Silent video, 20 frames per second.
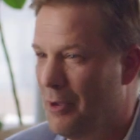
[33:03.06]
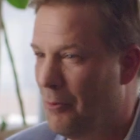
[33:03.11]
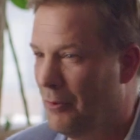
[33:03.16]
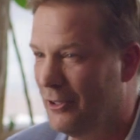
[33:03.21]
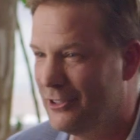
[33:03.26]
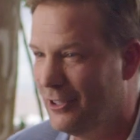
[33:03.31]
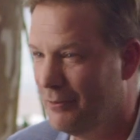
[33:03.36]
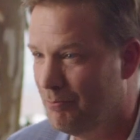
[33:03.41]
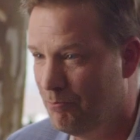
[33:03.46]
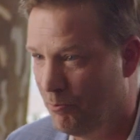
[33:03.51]
it
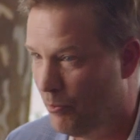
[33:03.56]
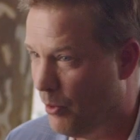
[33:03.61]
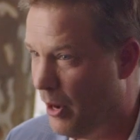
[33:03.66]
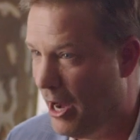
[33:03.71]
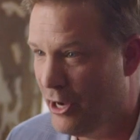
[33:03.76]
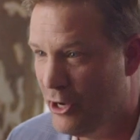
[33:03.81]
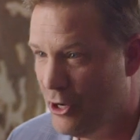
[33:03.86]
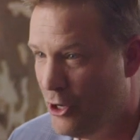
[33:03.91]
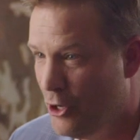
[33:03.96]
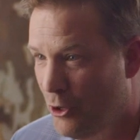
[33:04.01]
was a
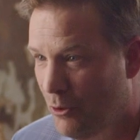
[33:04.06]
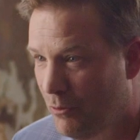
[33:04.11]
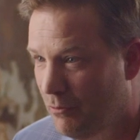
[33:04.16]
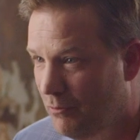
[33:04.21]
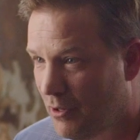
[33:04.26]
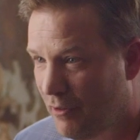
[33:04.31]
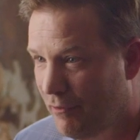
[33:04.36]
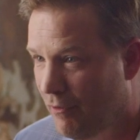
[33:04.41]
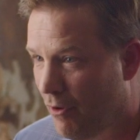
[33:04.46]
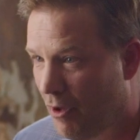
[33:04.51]
brand
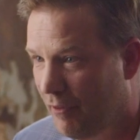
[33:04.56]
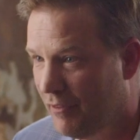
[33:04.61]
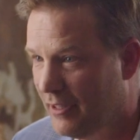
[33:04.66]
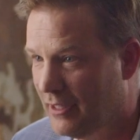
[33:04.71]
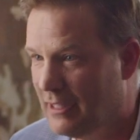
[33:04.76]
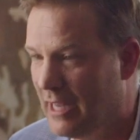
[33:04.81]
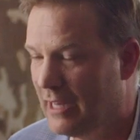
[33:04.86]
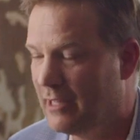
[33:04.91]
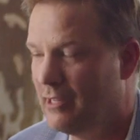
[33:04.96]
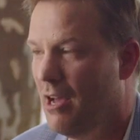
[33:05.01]
new
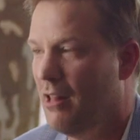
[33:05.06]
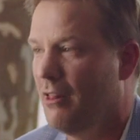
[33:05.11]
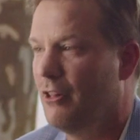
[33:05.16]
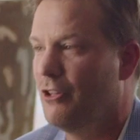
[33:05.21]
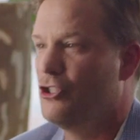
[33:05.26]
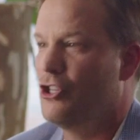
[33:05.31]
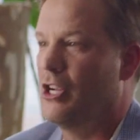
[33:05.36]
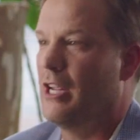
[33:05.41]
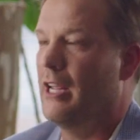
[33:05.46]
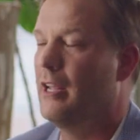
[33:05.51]
evolving
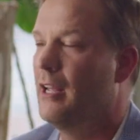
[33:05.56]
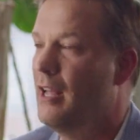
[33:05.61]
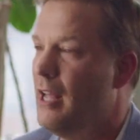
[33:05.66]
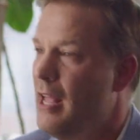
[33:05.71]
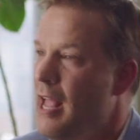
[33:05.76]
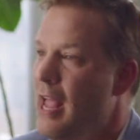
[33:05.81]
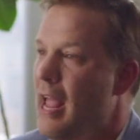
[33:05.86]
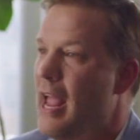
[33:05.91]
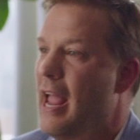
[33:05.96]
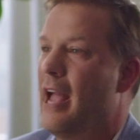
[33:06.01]
technology.
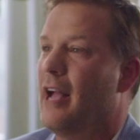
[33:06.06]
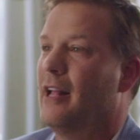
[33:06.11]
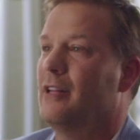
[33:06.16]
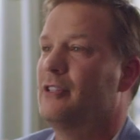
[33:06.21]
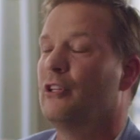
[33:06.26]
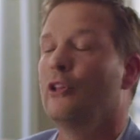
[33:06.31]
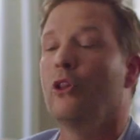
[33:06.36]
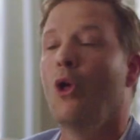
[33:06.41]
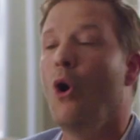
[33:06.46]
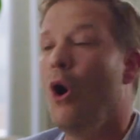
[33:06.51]

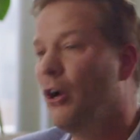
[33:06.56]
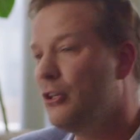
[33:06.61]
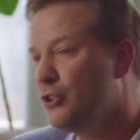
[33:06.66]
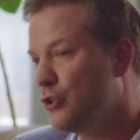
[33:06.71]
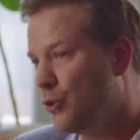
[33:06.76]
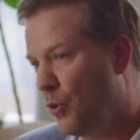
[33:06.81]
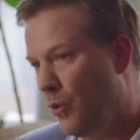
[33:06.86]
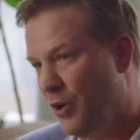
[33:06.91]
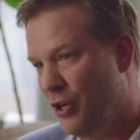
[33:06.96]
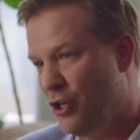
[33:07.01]
And long
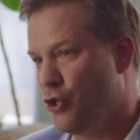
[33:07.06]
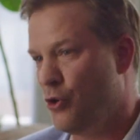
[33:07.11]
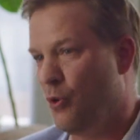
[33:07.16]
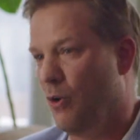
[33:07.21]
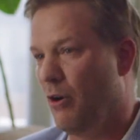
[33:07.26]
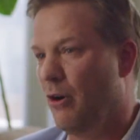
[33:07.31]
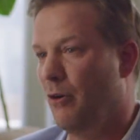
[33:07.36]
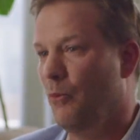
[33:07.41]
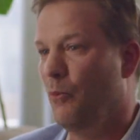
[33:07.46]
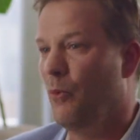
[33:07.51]
story
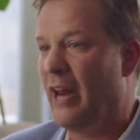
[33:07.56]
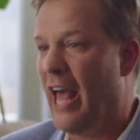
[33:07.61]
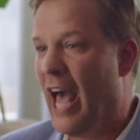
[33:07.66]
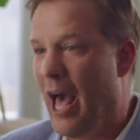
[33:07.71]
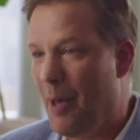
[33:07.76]
short, what